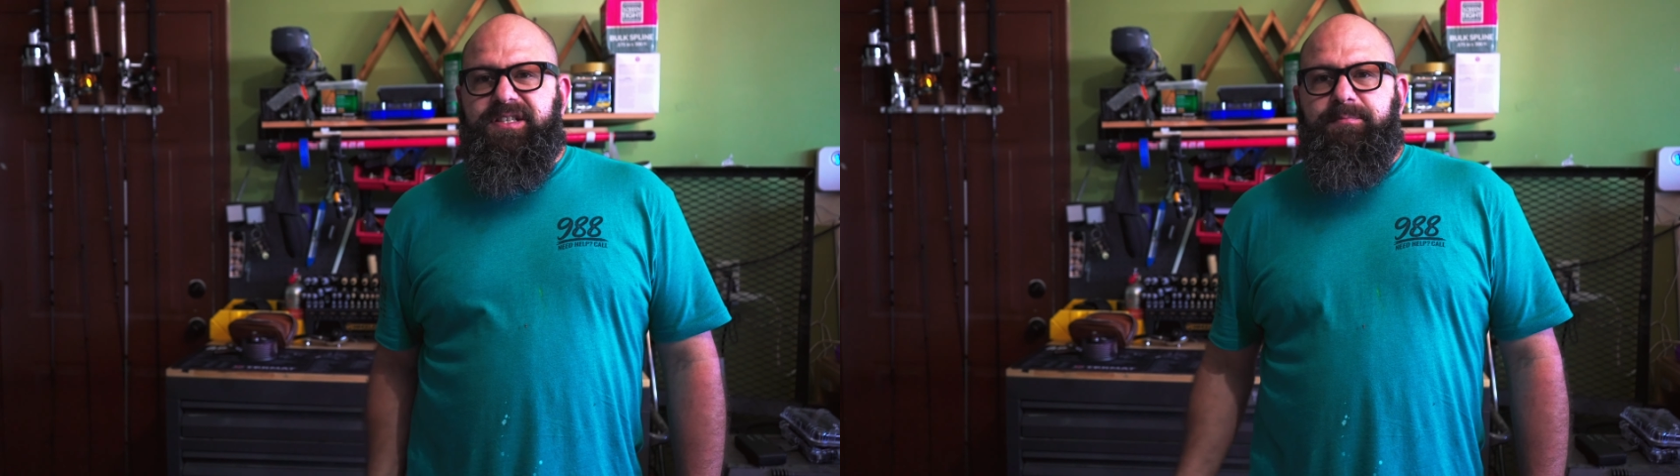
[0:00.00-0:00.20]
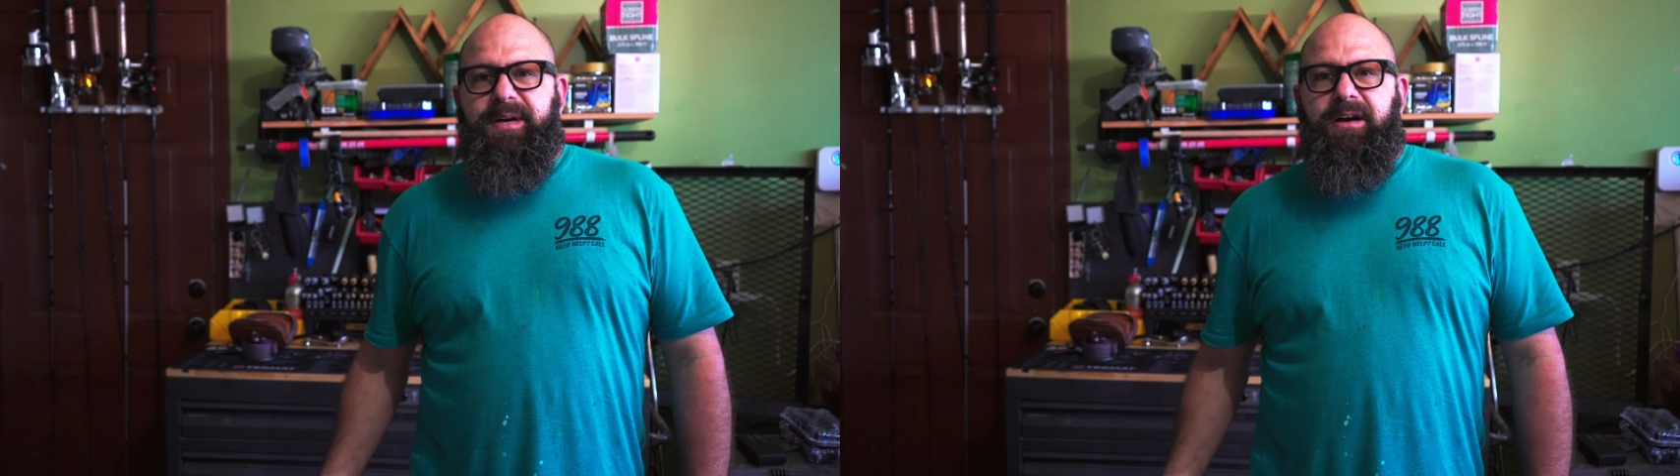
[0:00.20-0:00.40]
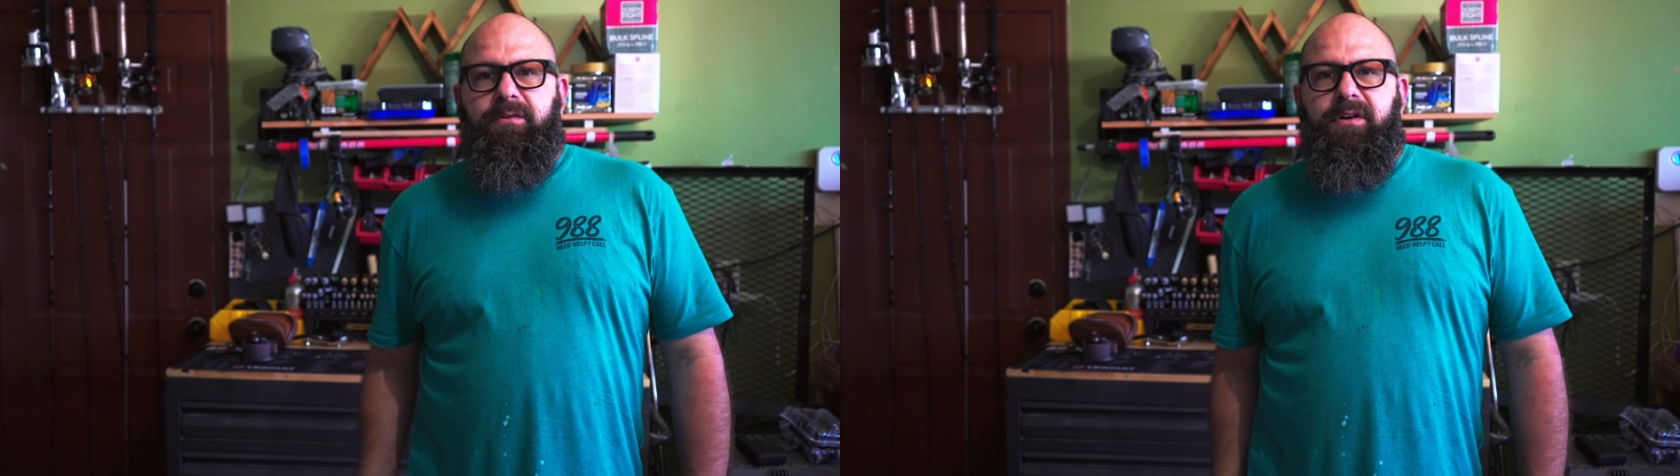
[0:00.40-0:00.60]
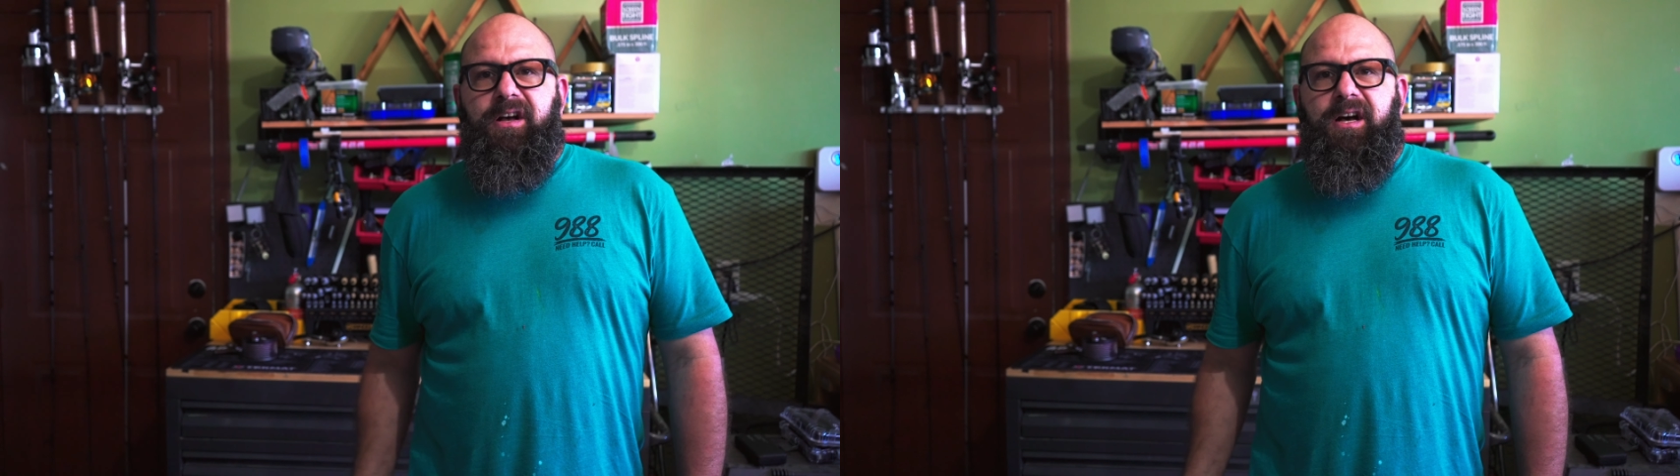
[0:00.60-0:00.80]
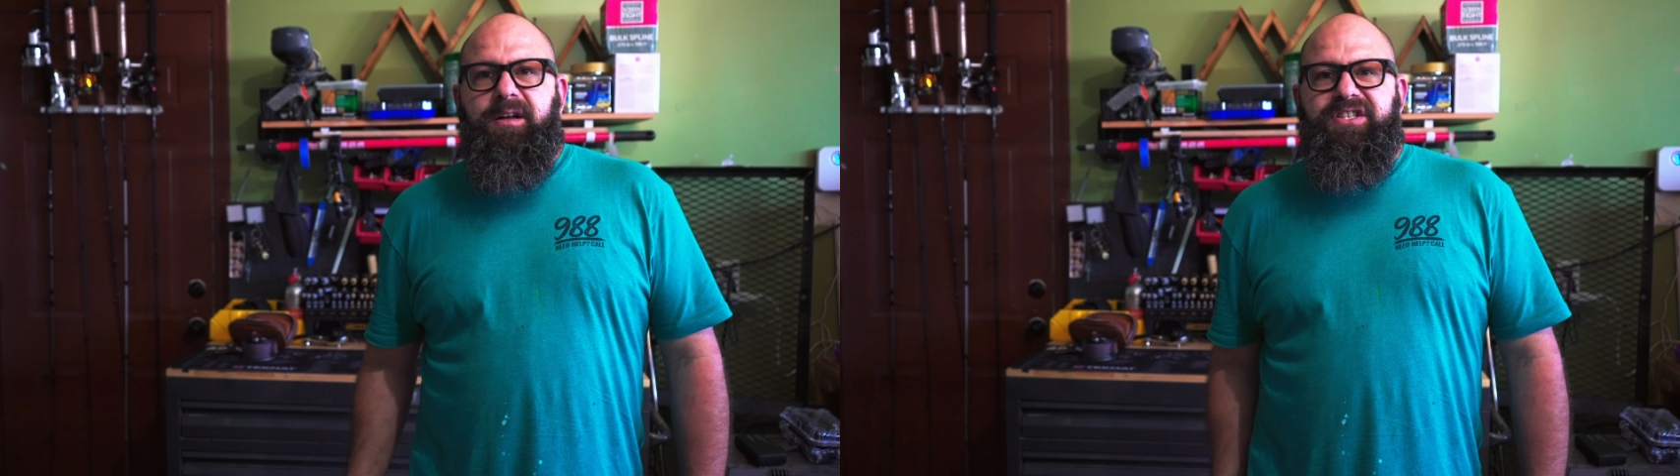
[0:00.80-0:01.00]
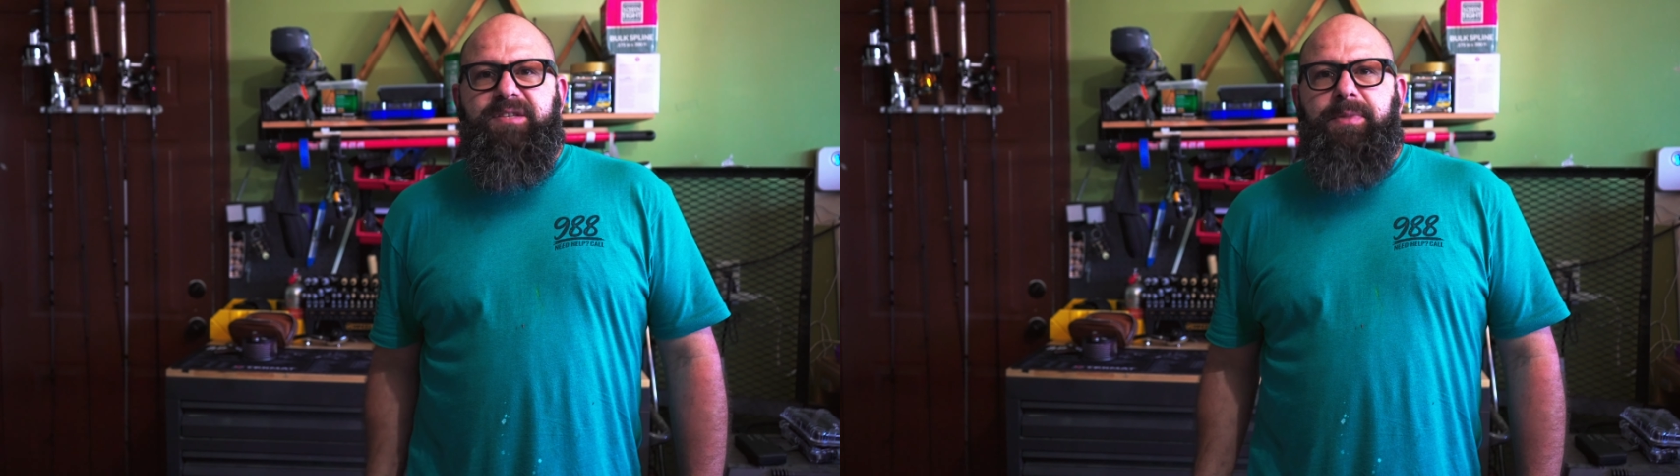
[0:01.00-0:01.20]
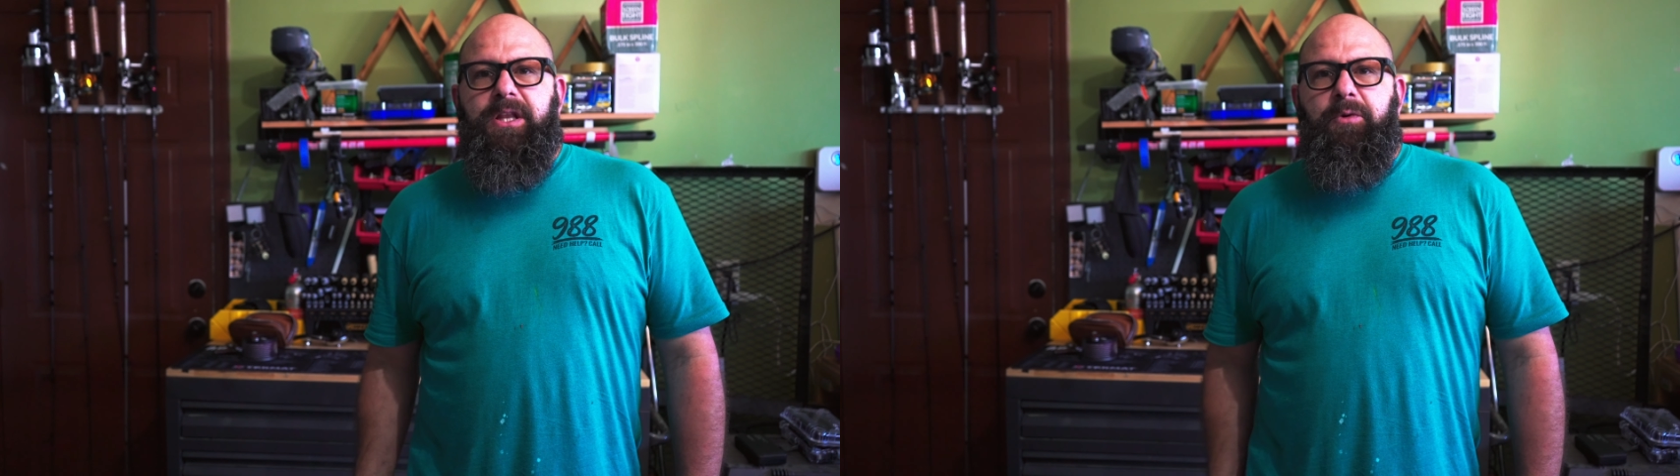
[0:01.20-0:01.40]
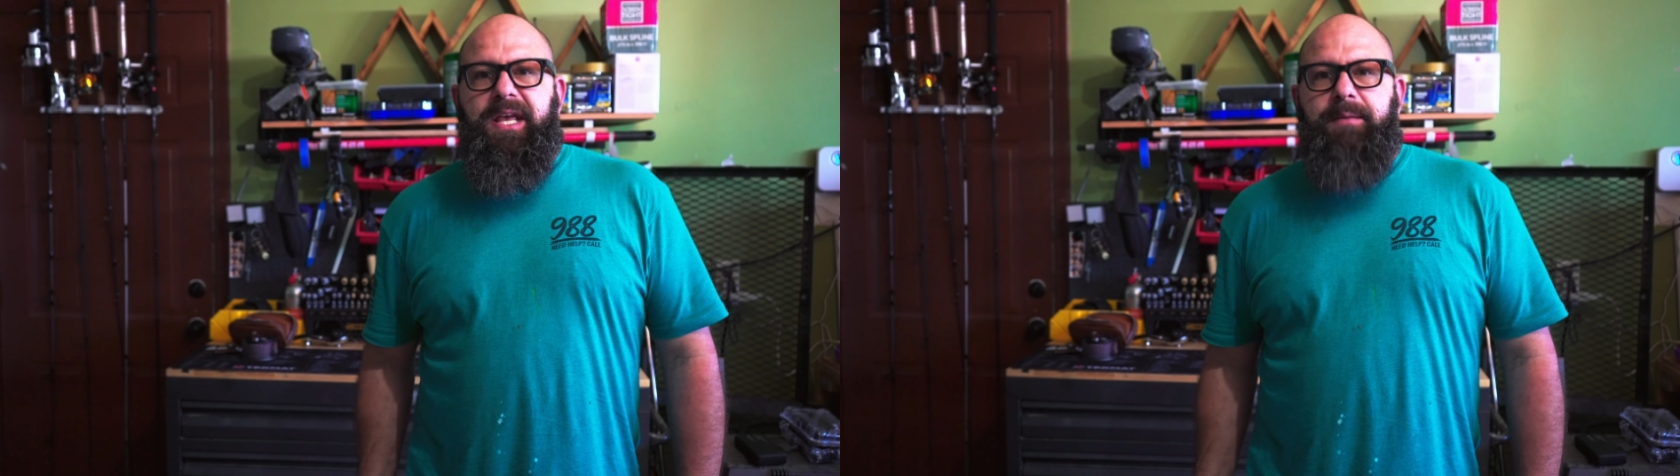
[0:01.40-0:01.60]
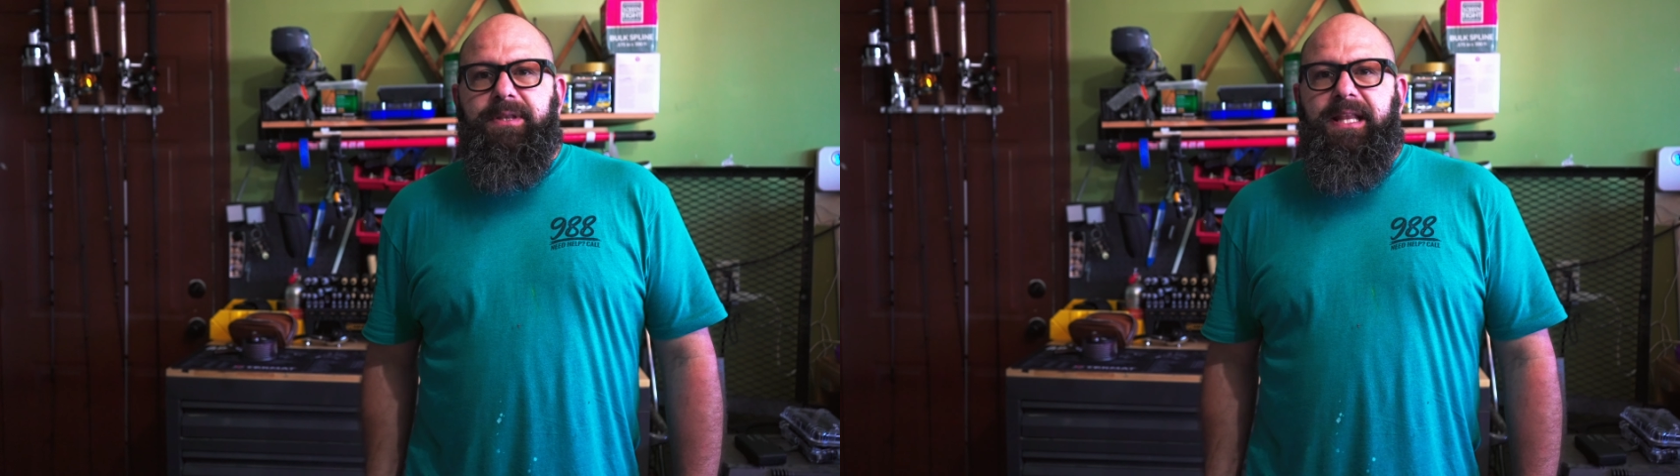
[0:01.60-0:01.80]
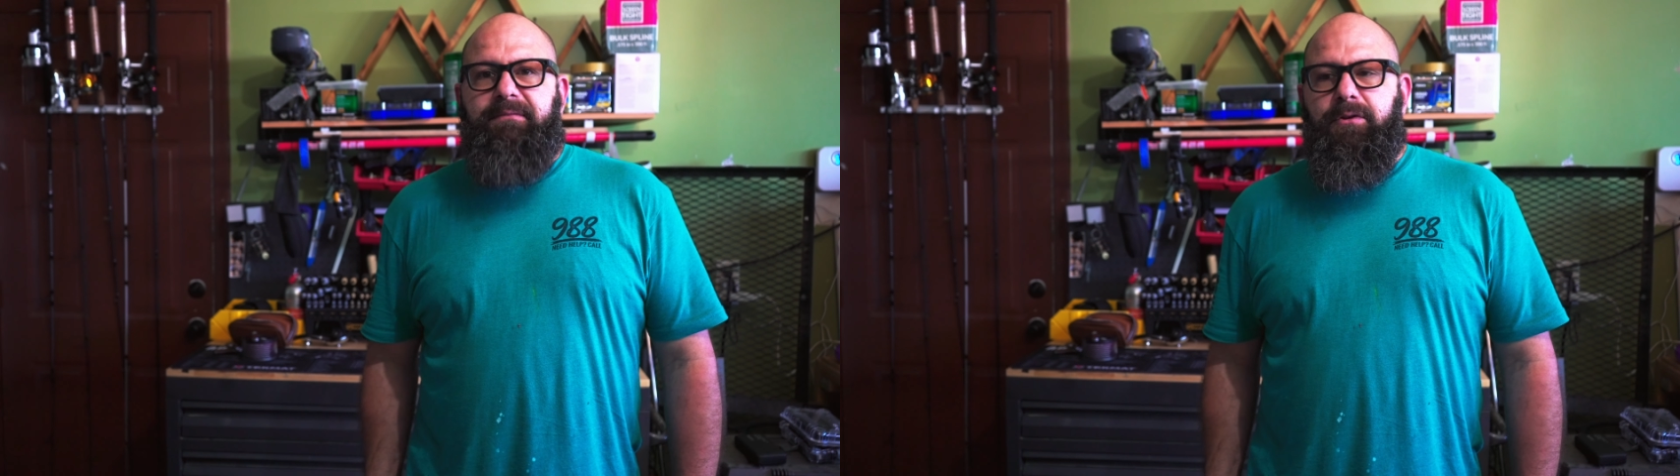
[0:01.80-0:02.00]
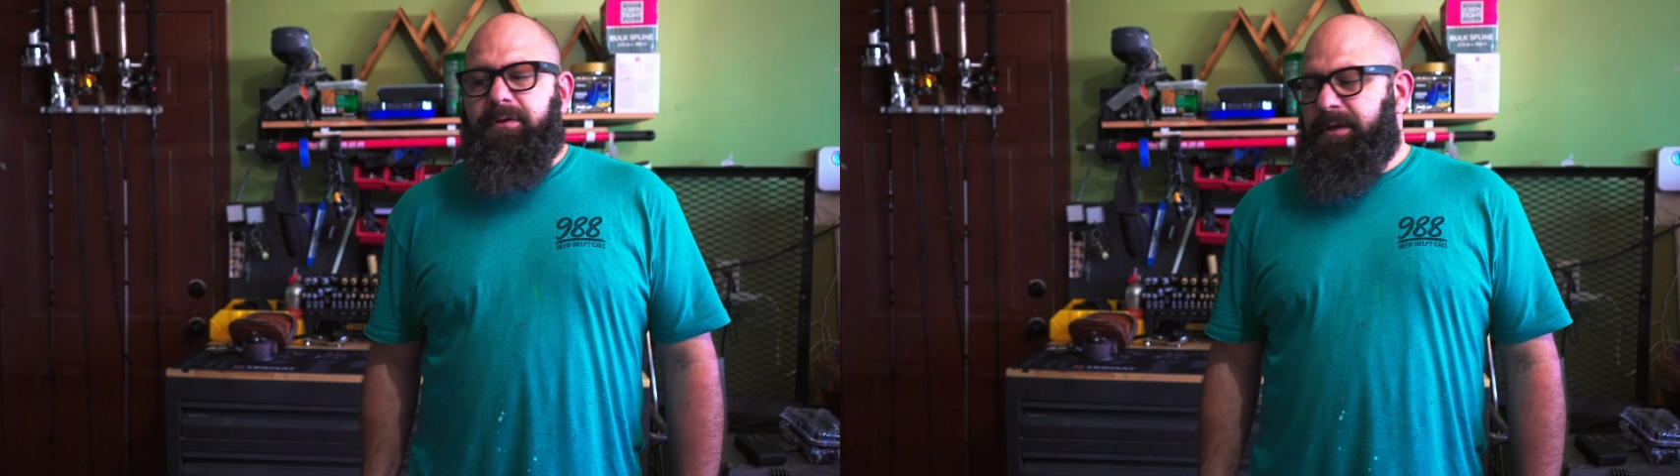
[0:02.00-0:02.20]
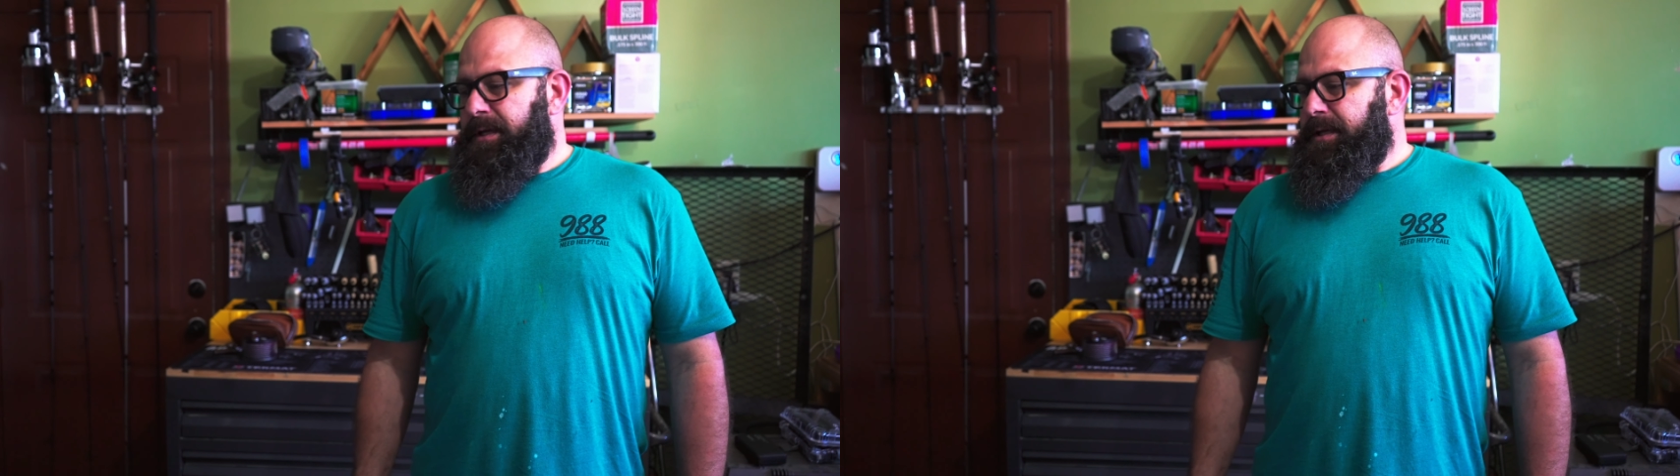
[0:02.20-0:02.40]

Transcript: about just below hip level,